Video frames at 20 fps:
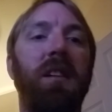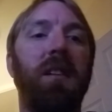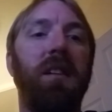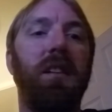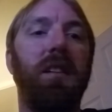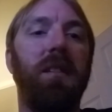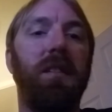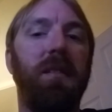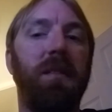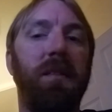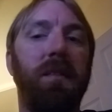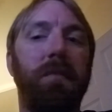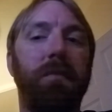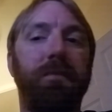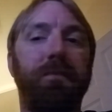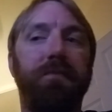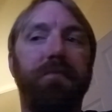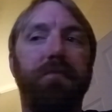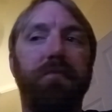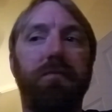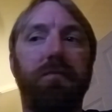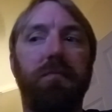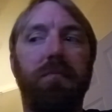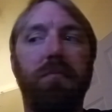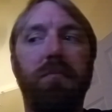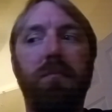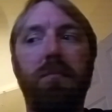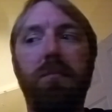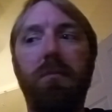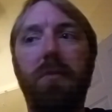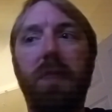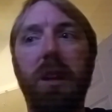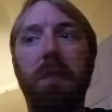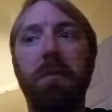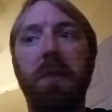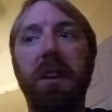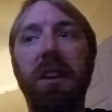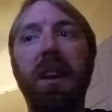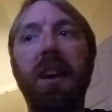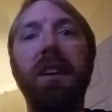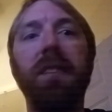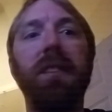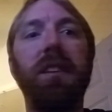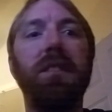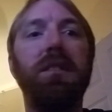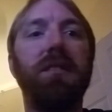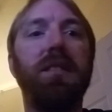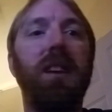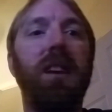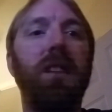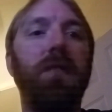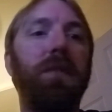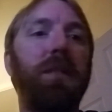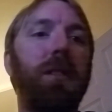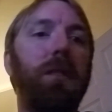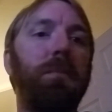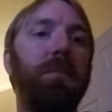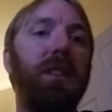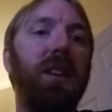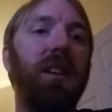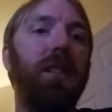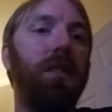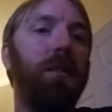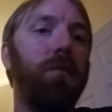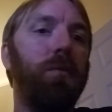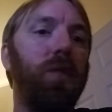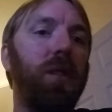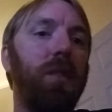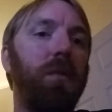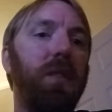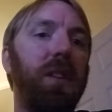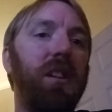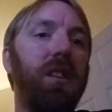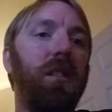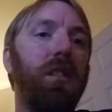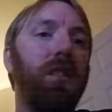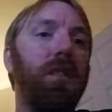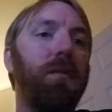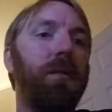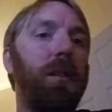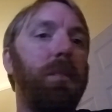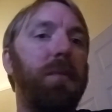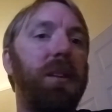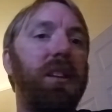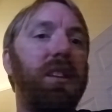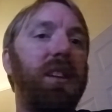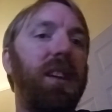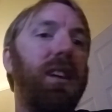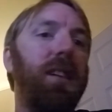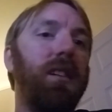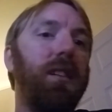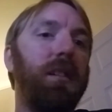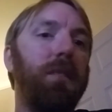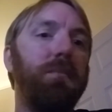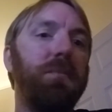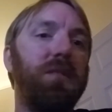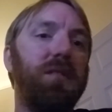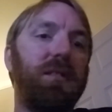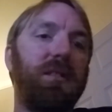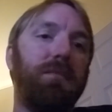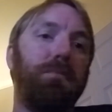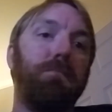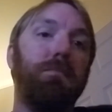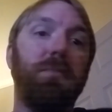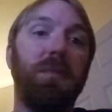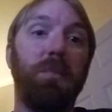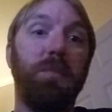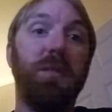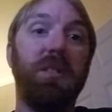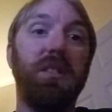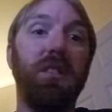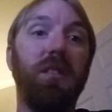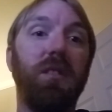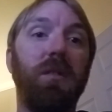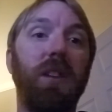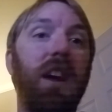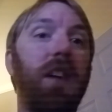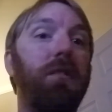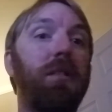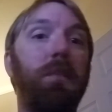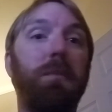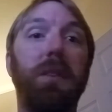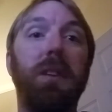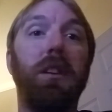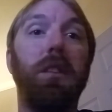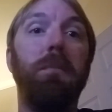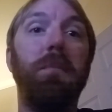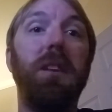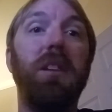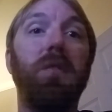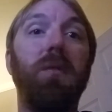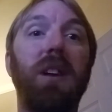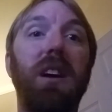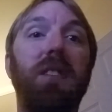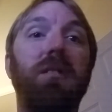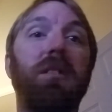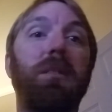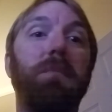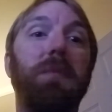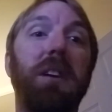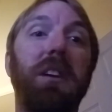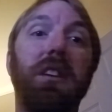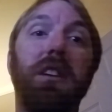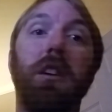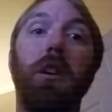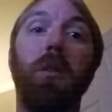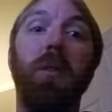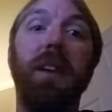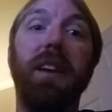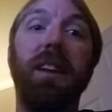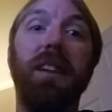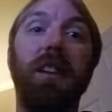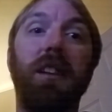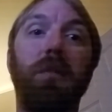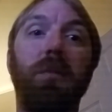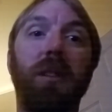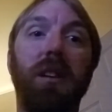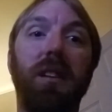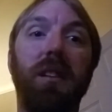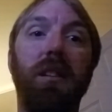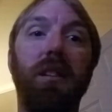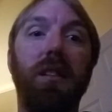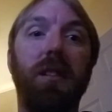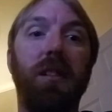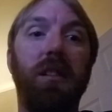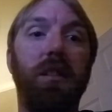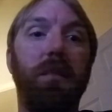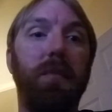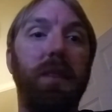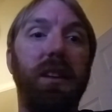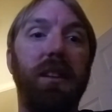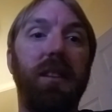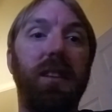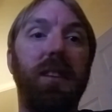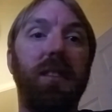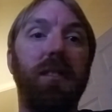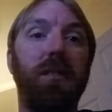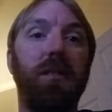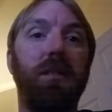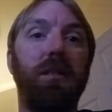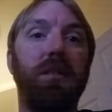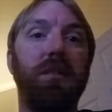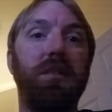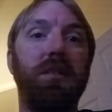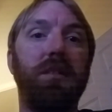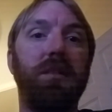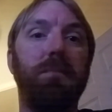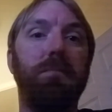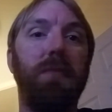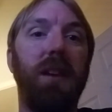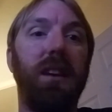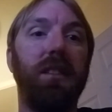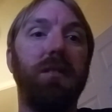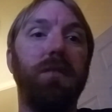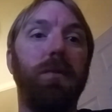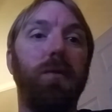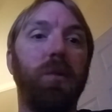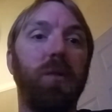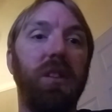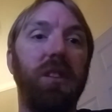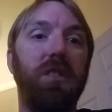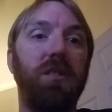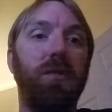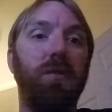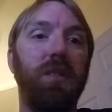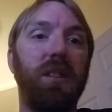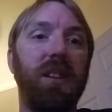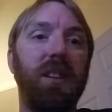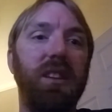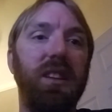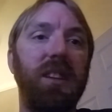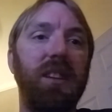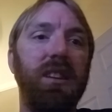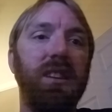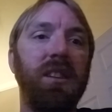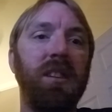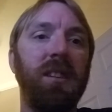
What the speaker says: But yeah, that's kind of an update on where we are. I mean, yeah, I'm still around. I'm gonna be around. I'm not going anywhere, and neither is Matt's 4290.